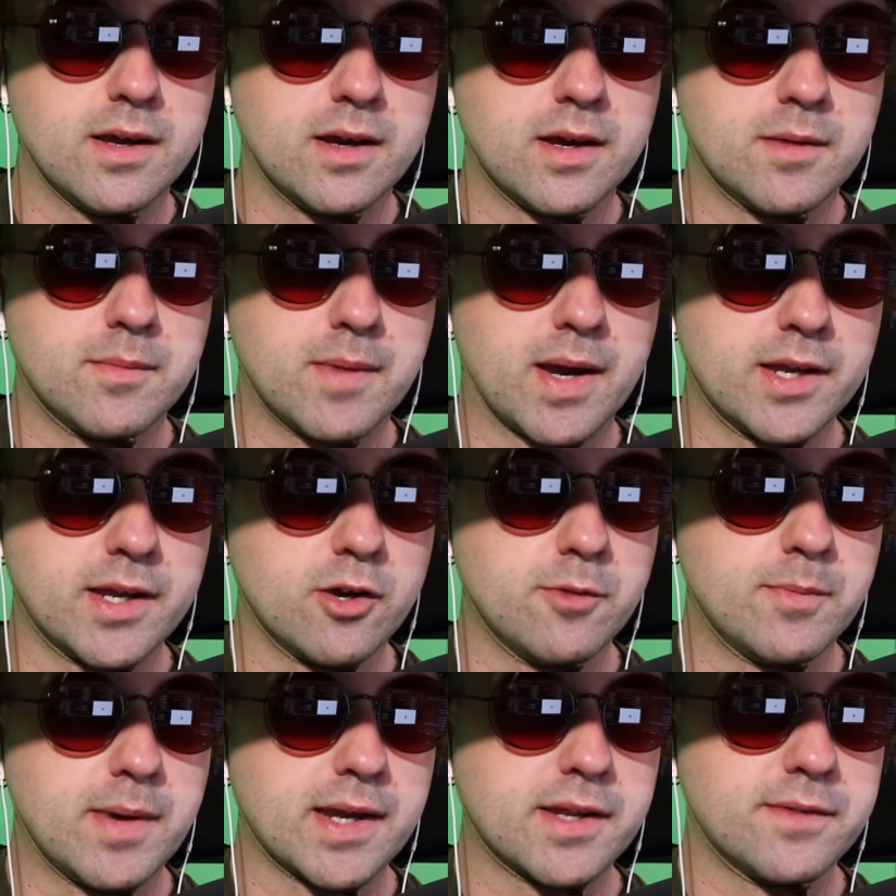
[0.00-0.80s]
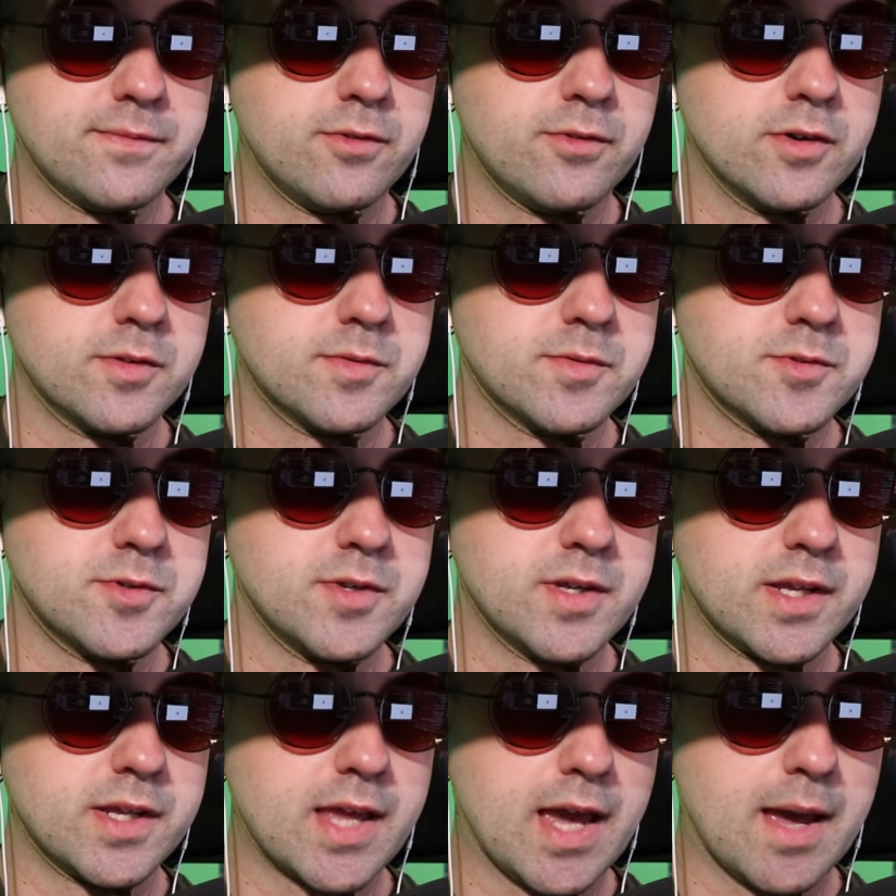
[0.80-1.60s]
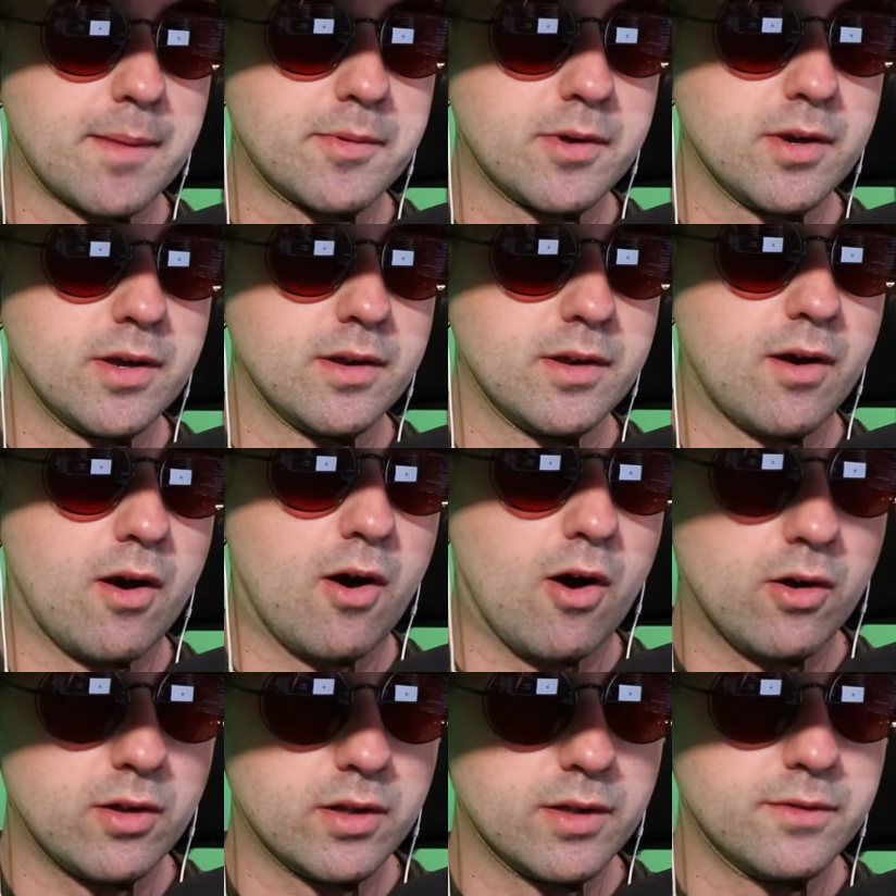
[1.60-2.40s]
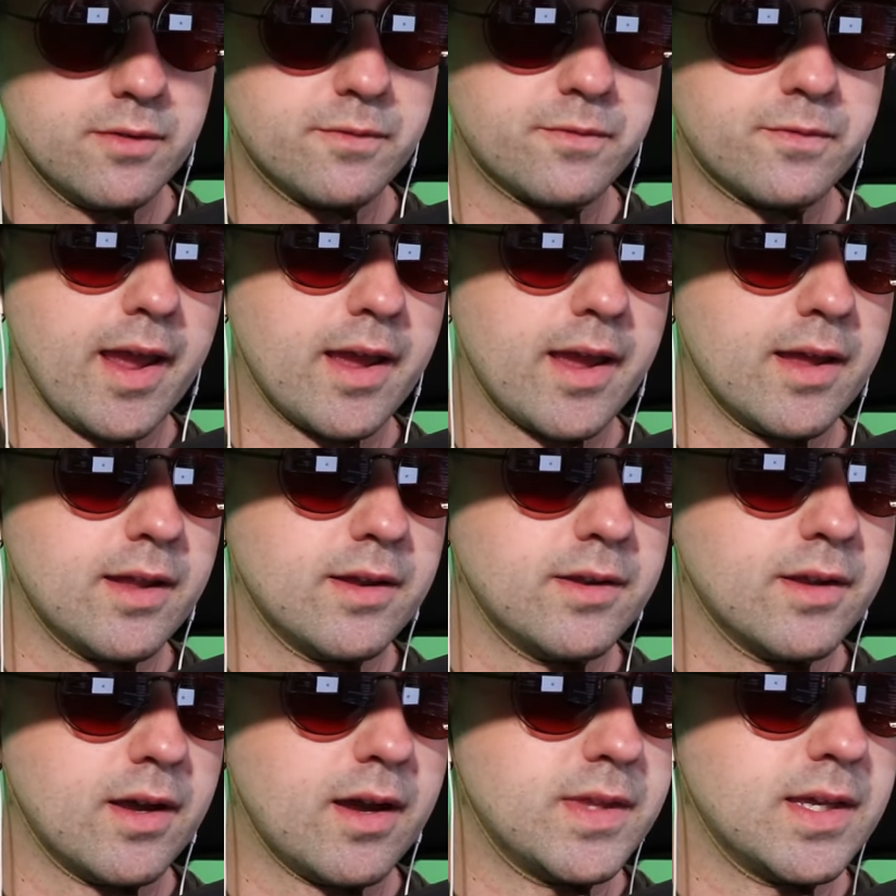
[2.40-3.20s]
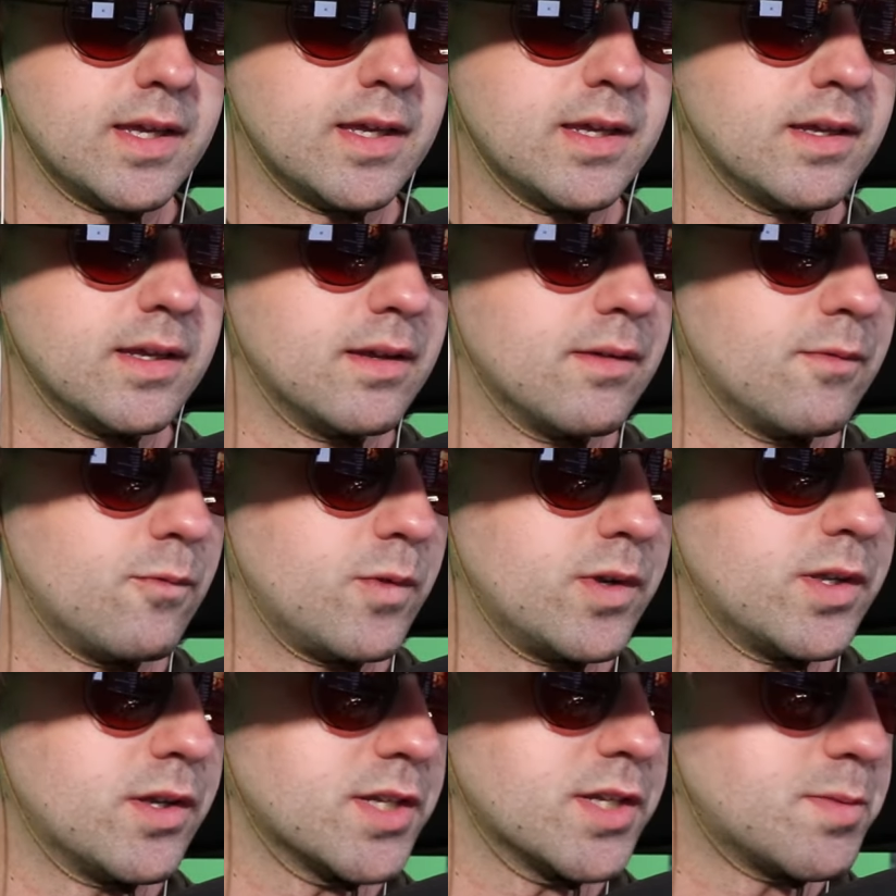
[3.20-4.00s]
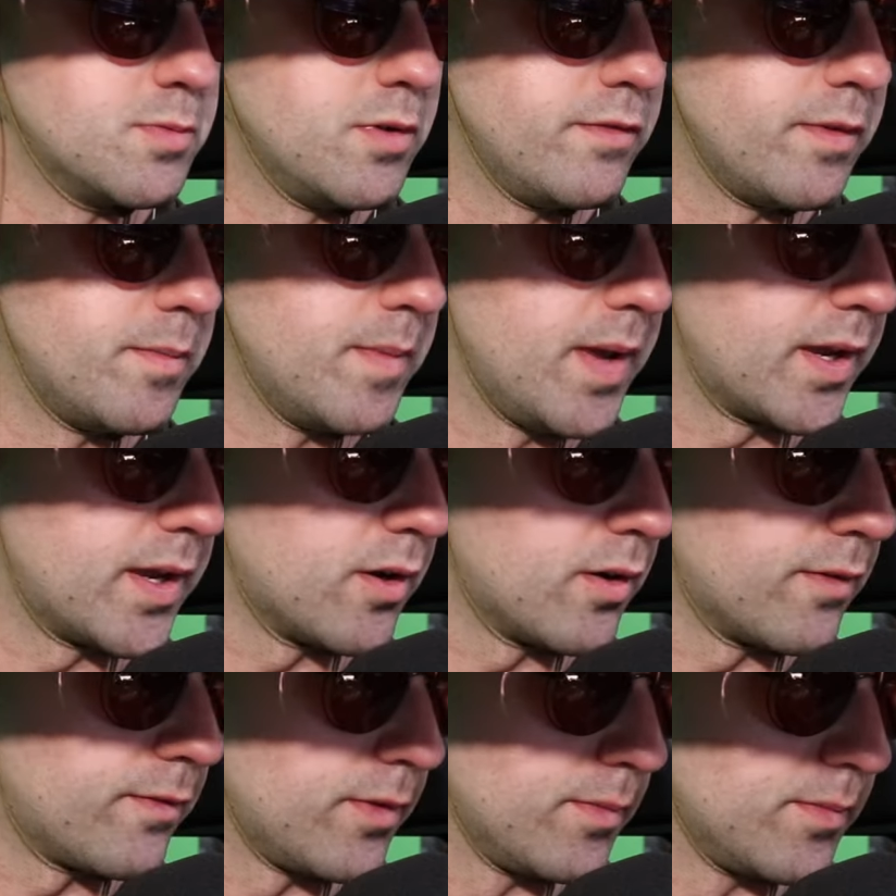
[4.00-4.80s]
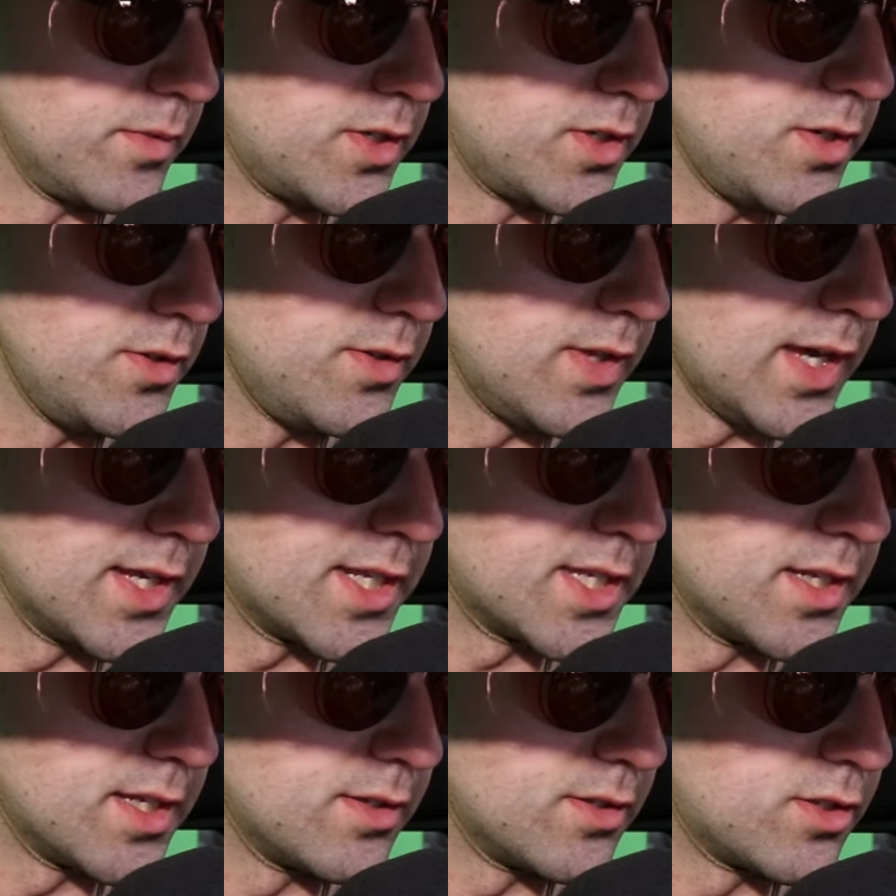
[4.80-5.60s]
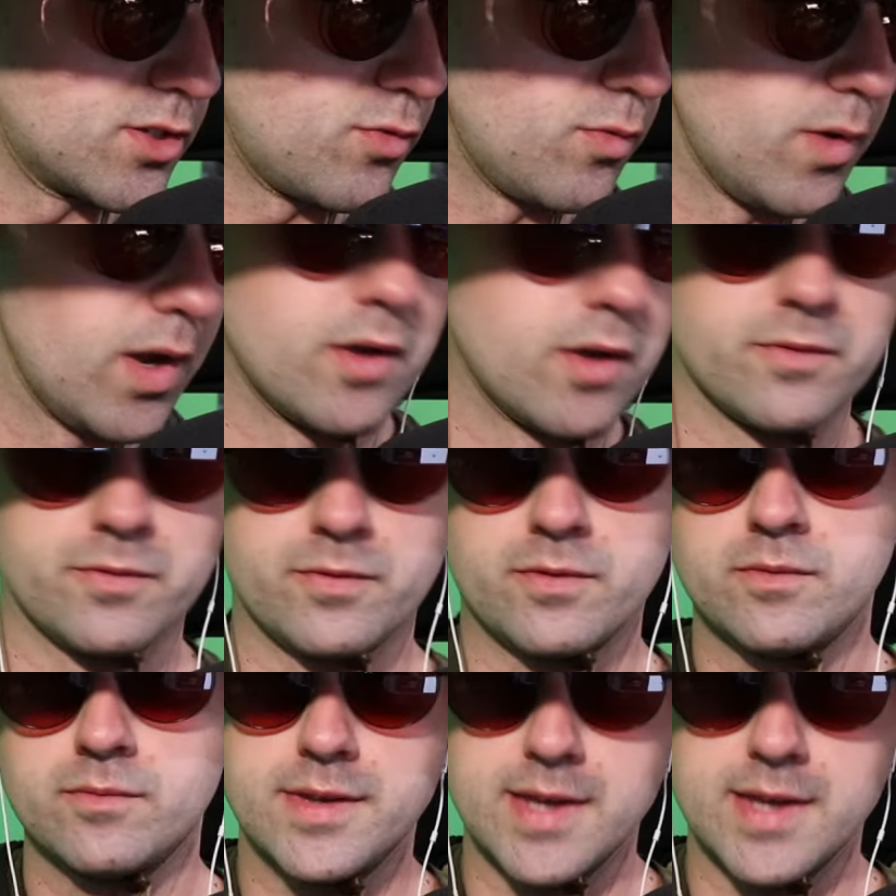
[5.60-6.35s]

I go back and forth between CapCut, Olive, and the Windows Movie Maker from 2012.